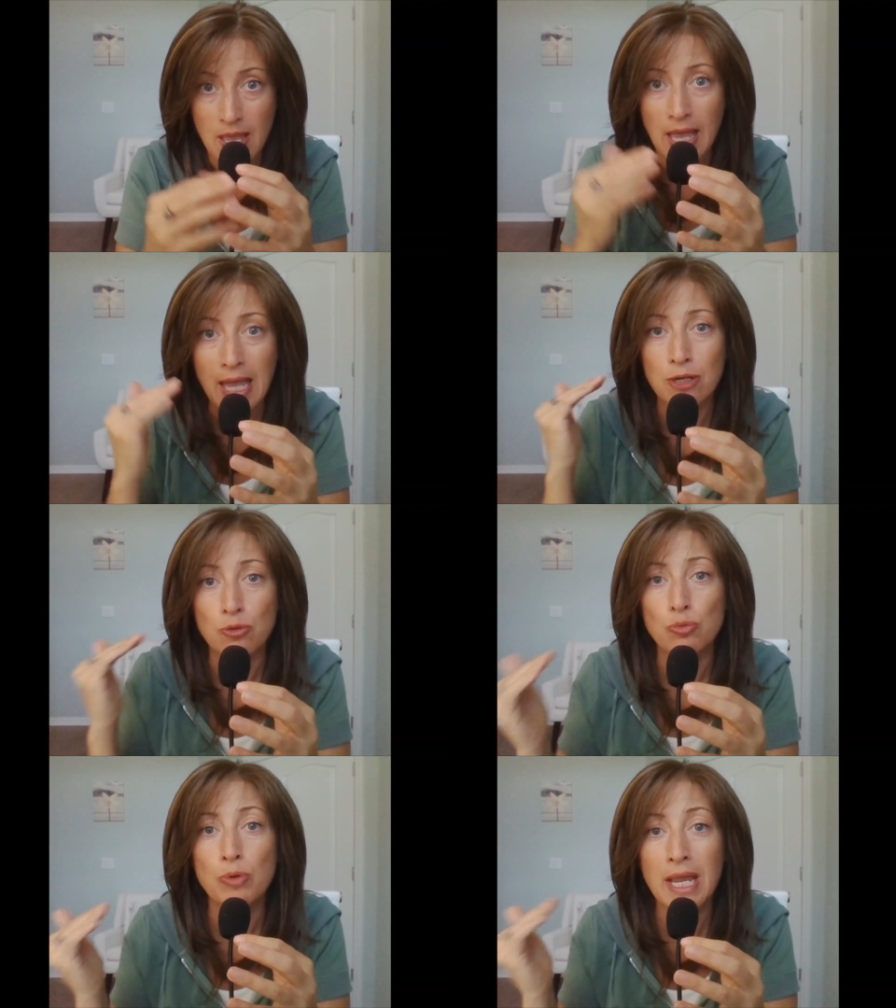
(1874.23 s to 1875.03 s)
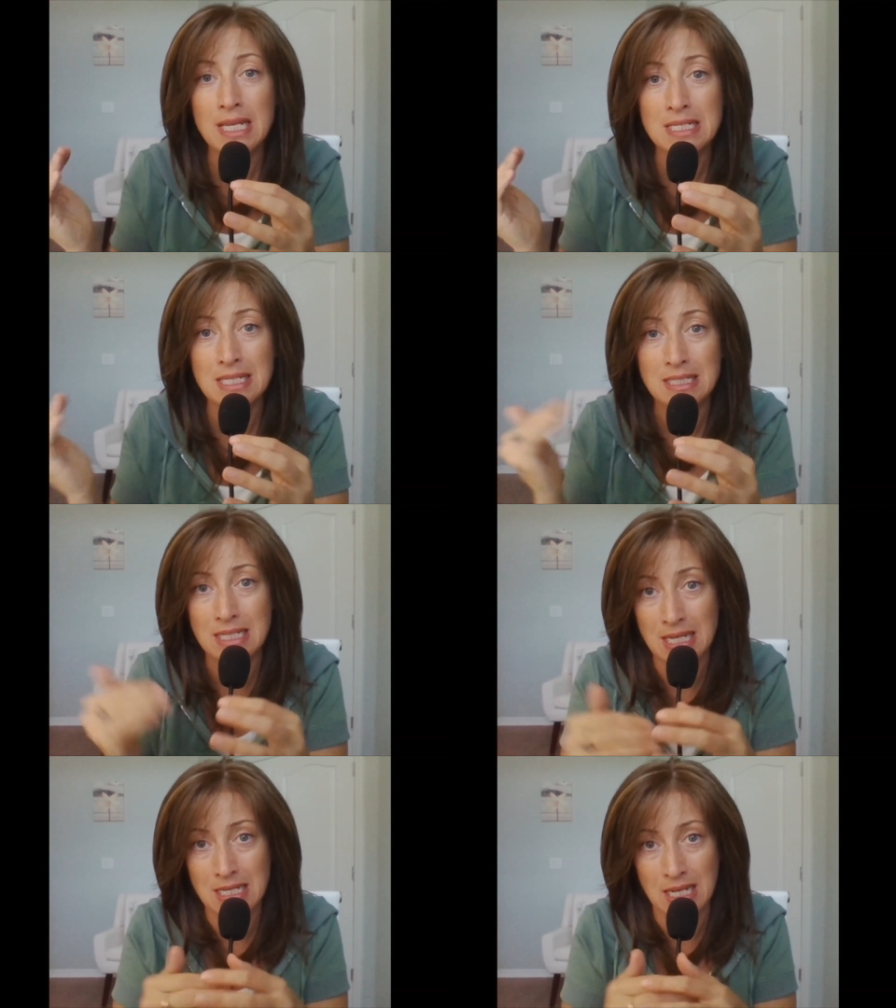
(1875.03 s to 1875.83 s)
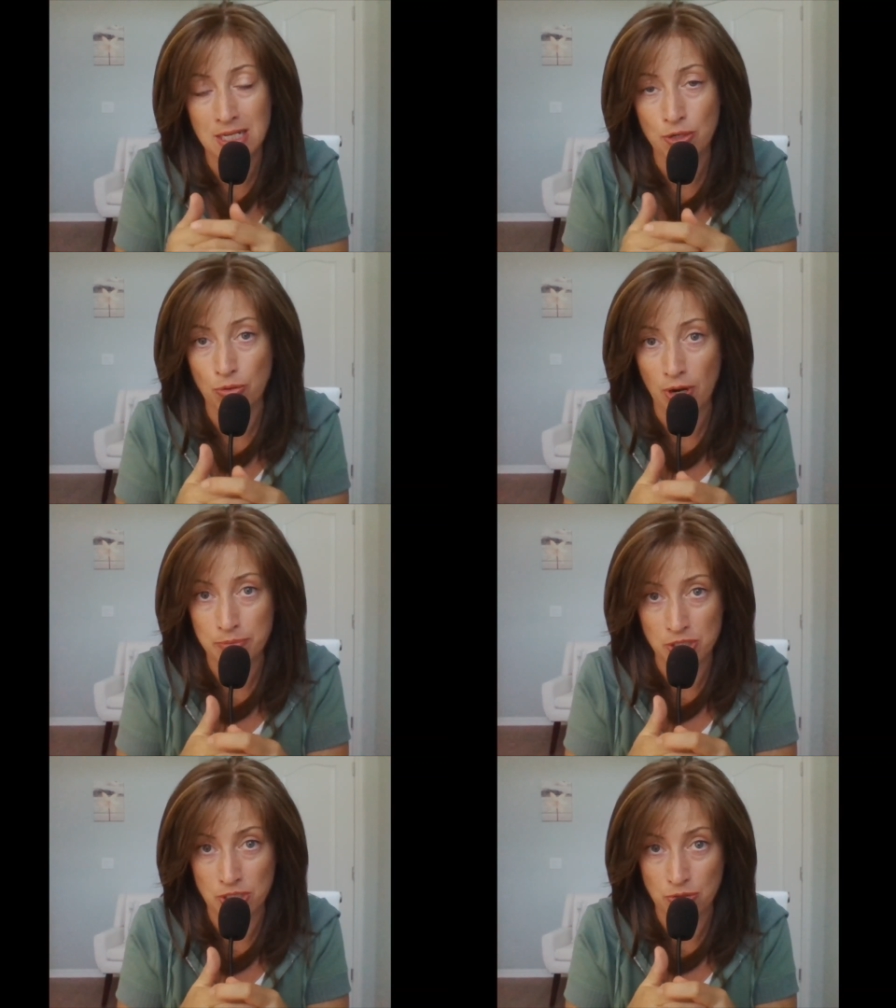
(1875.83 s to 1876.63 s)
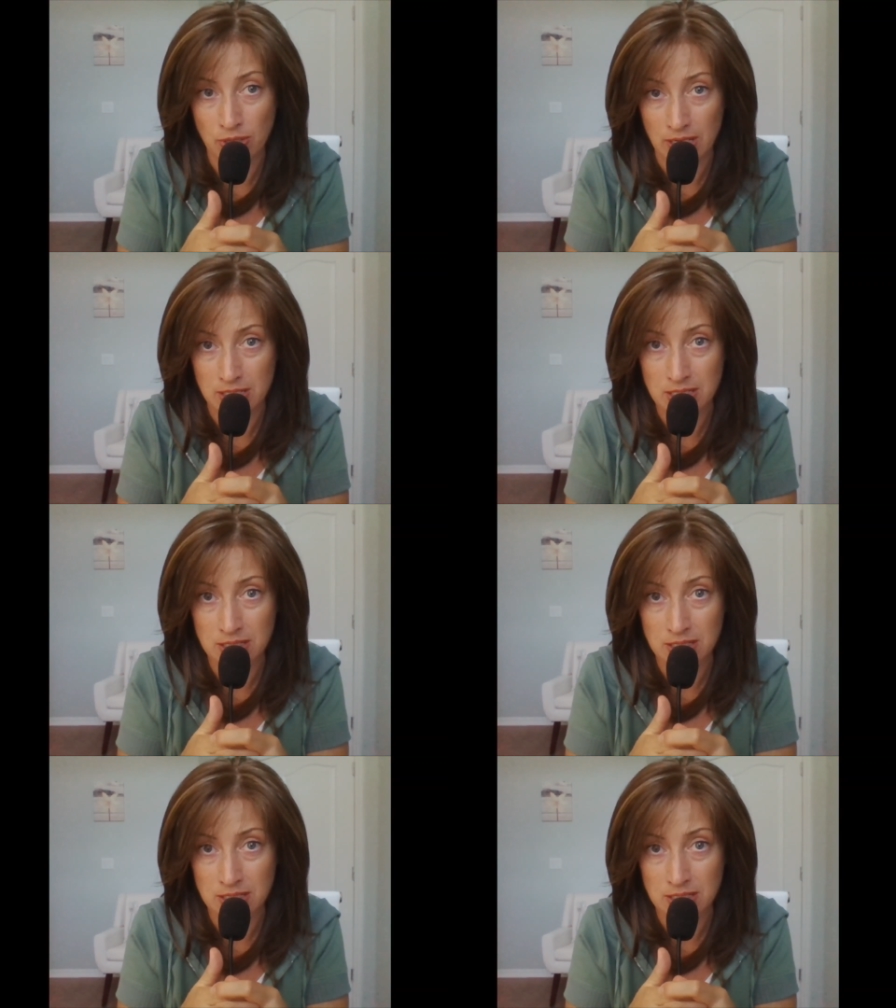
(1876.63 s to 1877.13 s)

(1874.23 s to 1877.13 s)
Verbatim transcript: and raise it in incorruption, you guys?